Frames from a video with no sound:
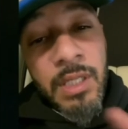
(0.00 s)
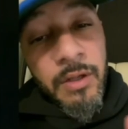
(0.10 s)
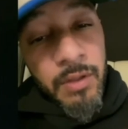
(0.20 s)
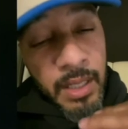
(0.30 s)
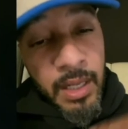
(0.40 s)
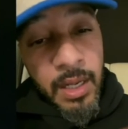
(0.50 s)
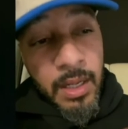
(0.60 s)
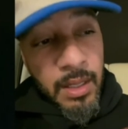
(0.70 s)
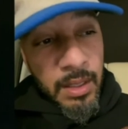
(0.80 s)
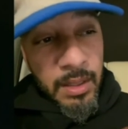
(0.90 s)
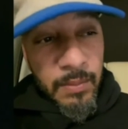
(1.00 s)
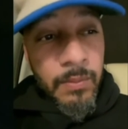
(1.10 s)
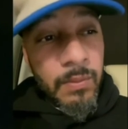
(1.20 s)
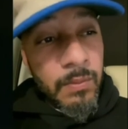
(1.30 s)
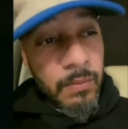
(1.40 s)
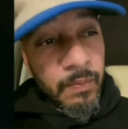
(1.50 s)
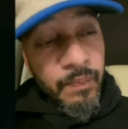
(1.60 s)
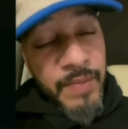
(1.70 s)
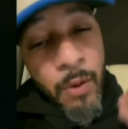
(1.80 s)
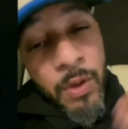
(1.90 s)

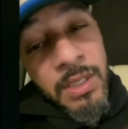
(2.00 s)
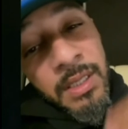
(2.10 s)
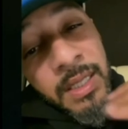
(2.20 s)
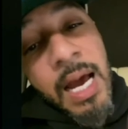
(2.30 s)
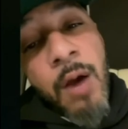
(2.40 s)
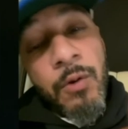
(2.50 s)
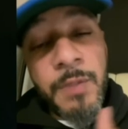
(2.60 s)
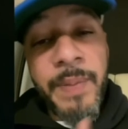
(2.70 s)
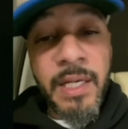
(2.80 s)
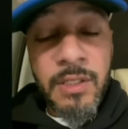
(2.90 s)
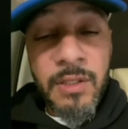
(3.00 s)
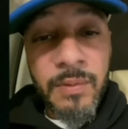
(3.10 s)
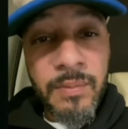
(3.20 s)
in, that wasn't in our space.